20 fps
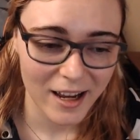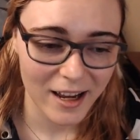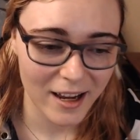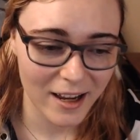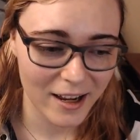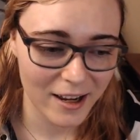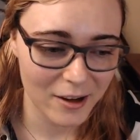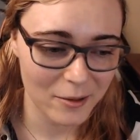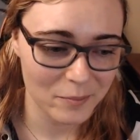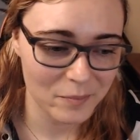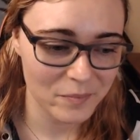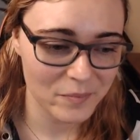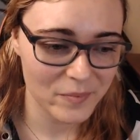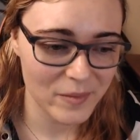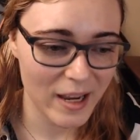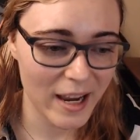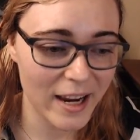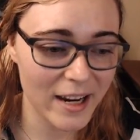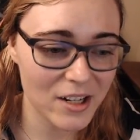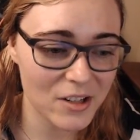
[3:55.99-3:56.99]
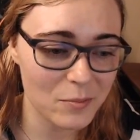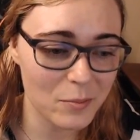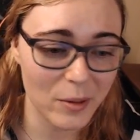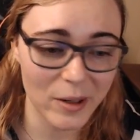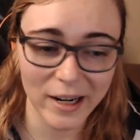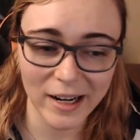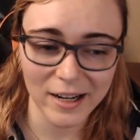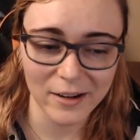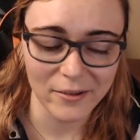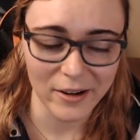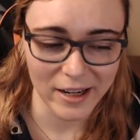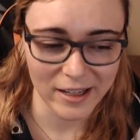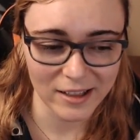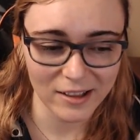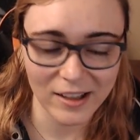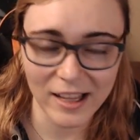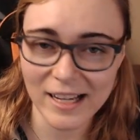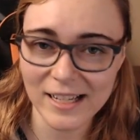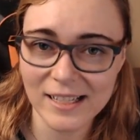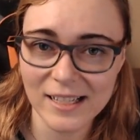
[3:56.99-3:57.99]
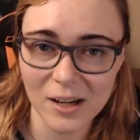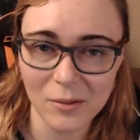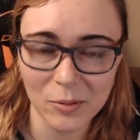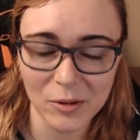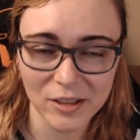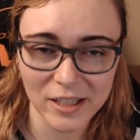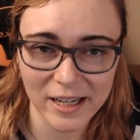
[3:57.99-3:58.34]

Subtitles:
But anyway, the last couple